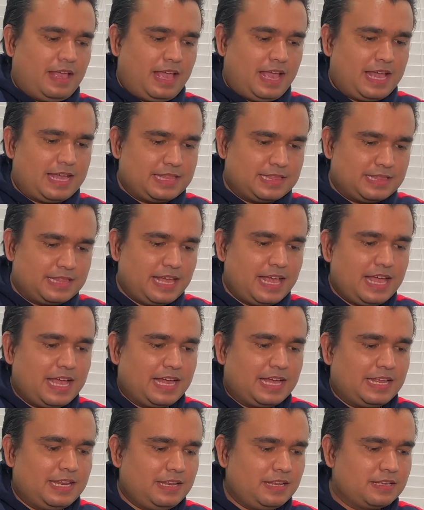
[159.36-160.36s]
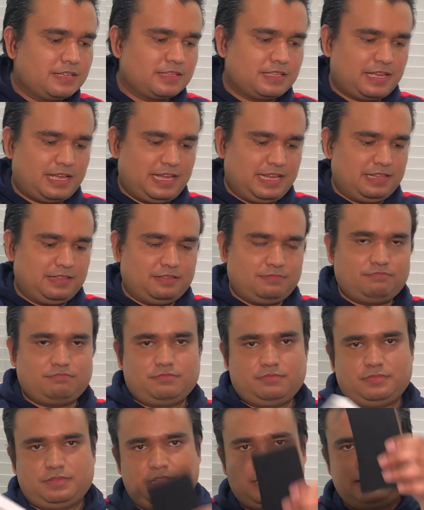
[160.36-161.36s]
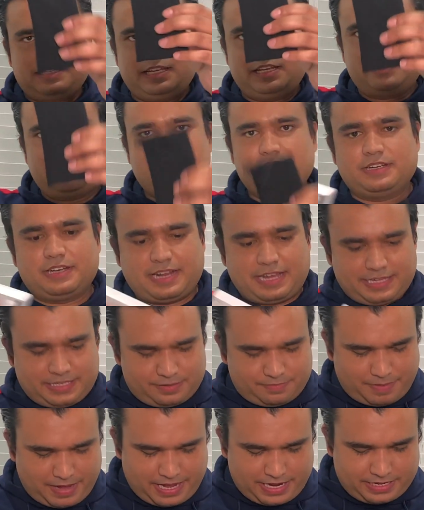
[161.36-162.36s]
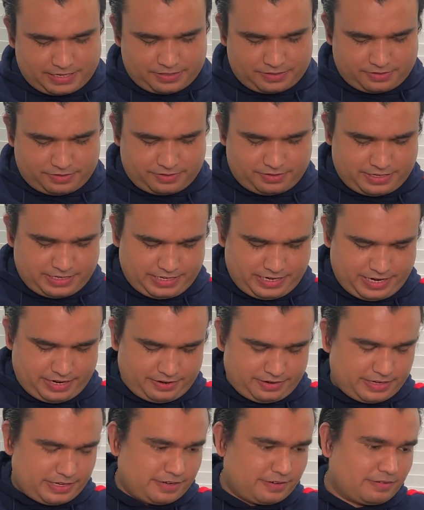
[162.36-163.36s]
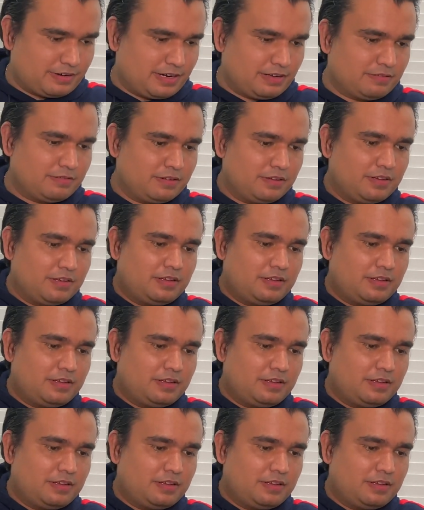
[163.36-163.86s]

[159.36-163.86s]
And then, and they send you in a nice baggie so you can carry it around.